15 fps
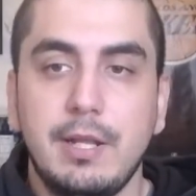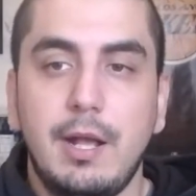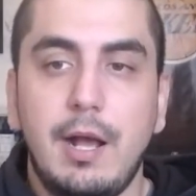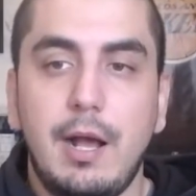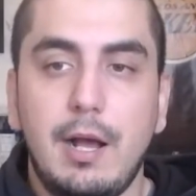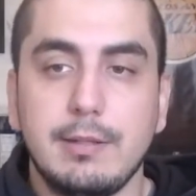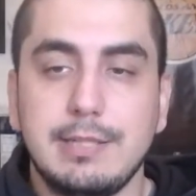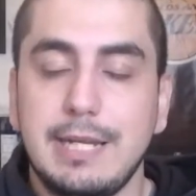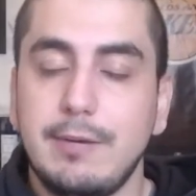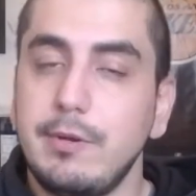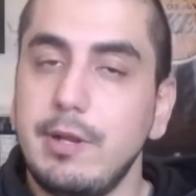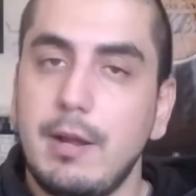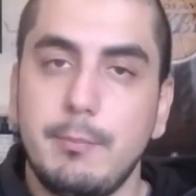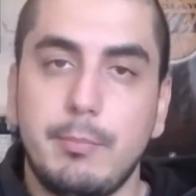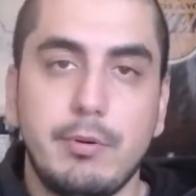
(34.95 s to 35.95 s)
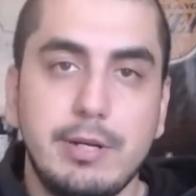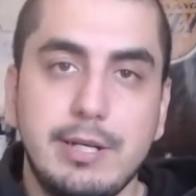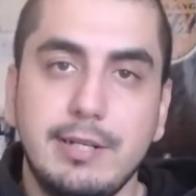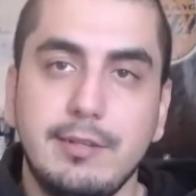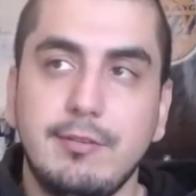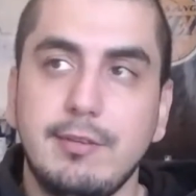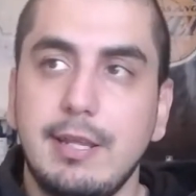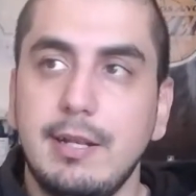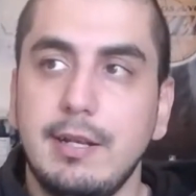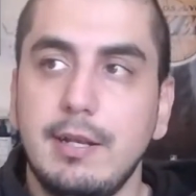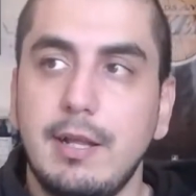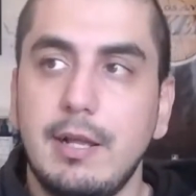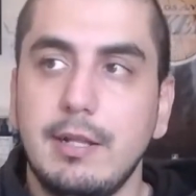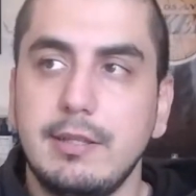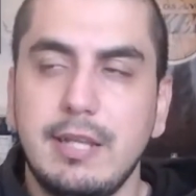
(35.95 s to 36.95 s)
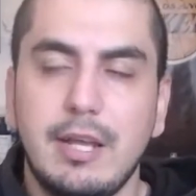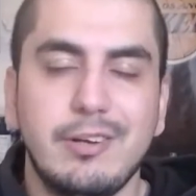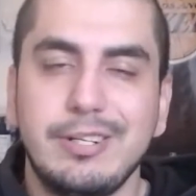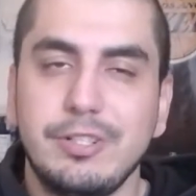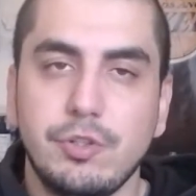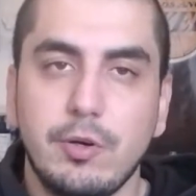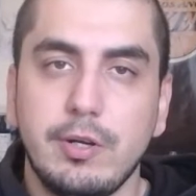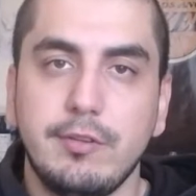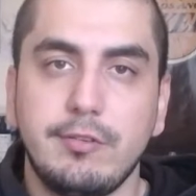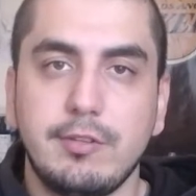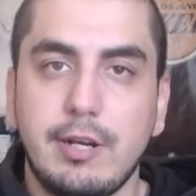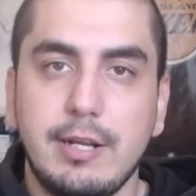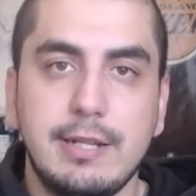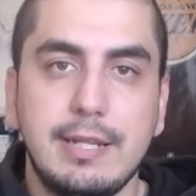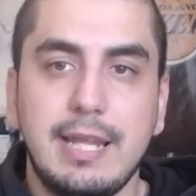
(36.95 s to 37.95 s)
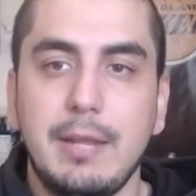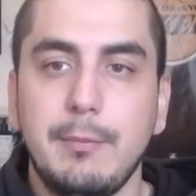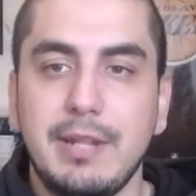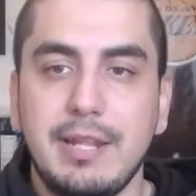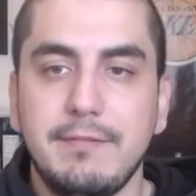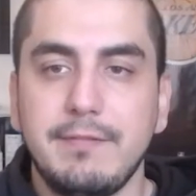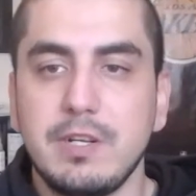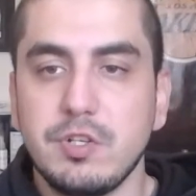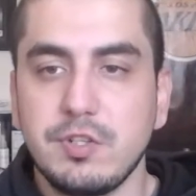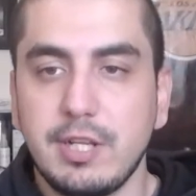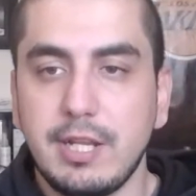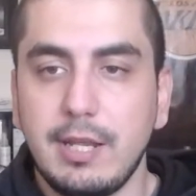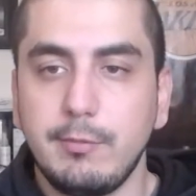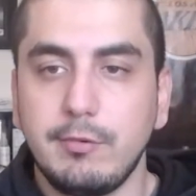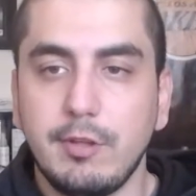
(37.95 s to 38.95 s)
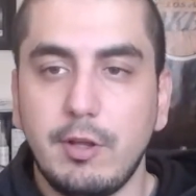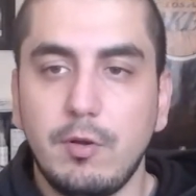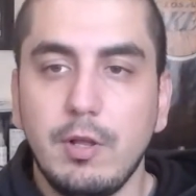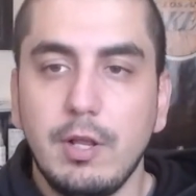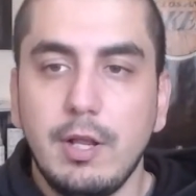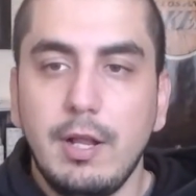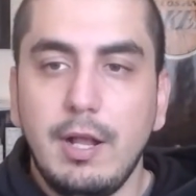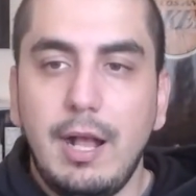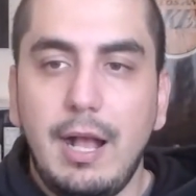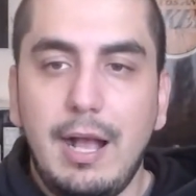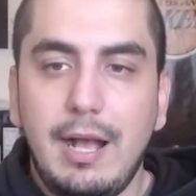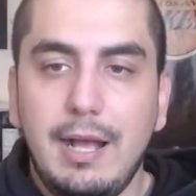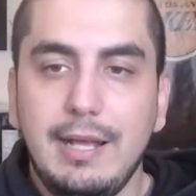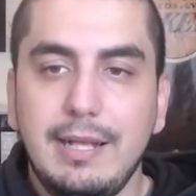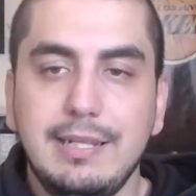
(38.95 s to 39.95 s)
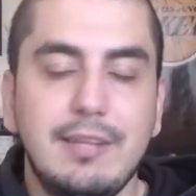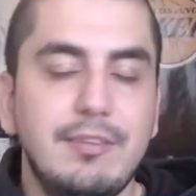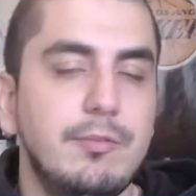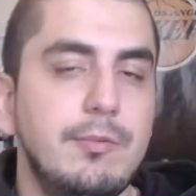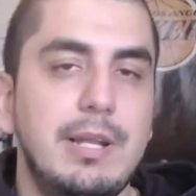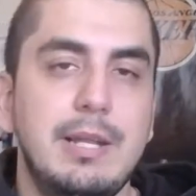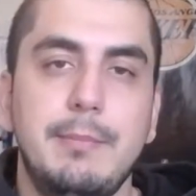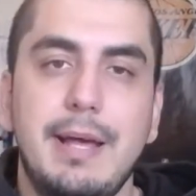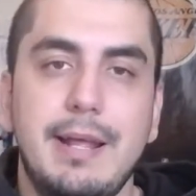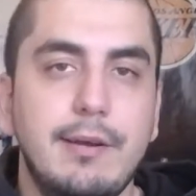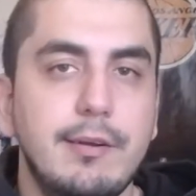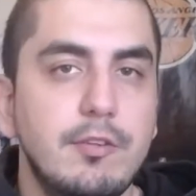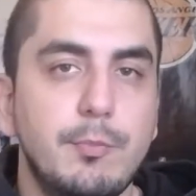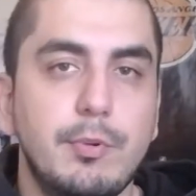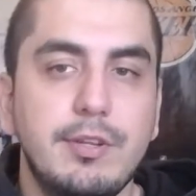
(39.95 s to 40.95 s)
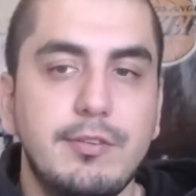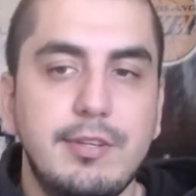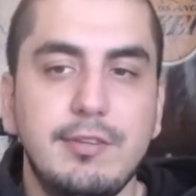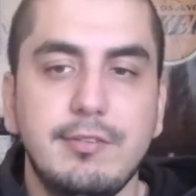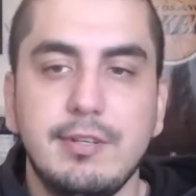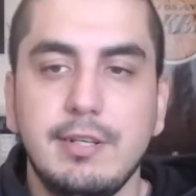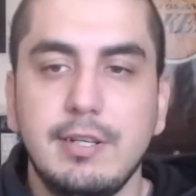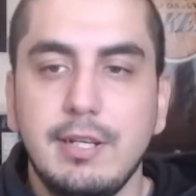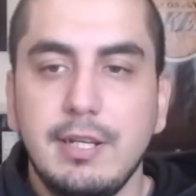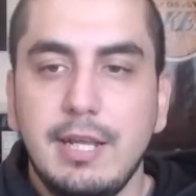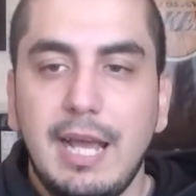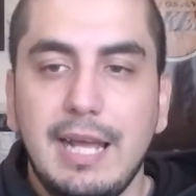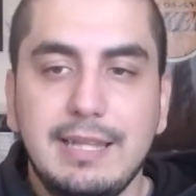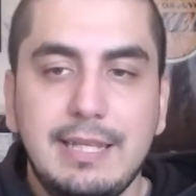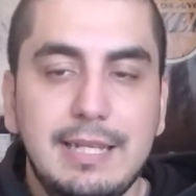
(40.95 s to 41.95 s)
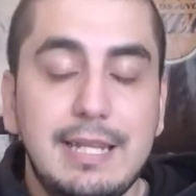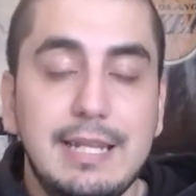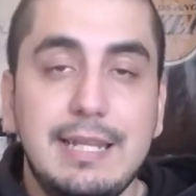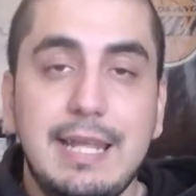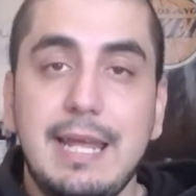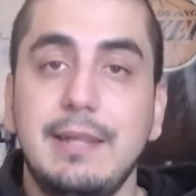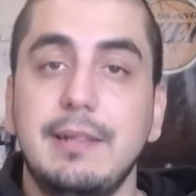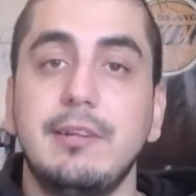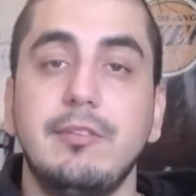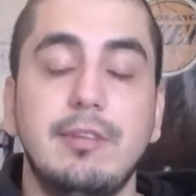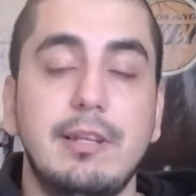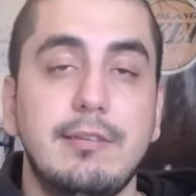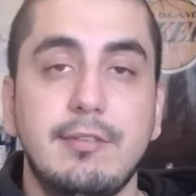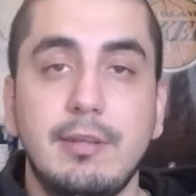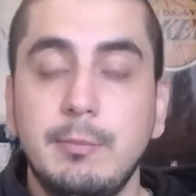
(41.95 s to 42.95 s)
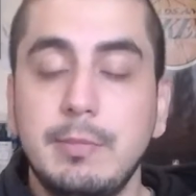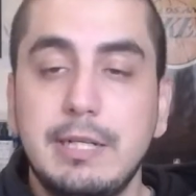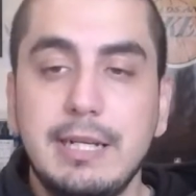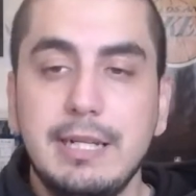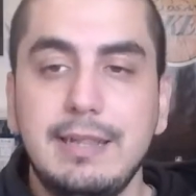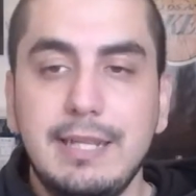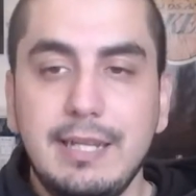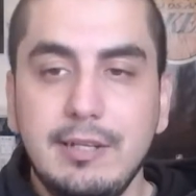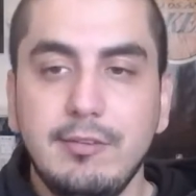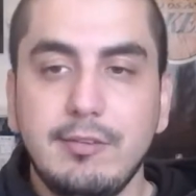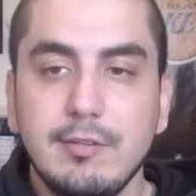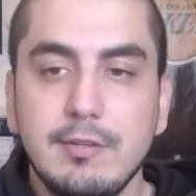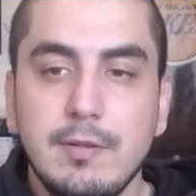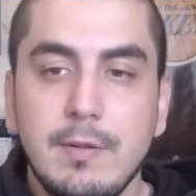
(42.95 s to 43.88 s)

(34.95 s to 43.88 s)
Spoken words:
Terrion Prince and DeAndre Jordan started the game, and they finished the game. So it doesn't really matter. It's preseason. At the end of the day, there's some good things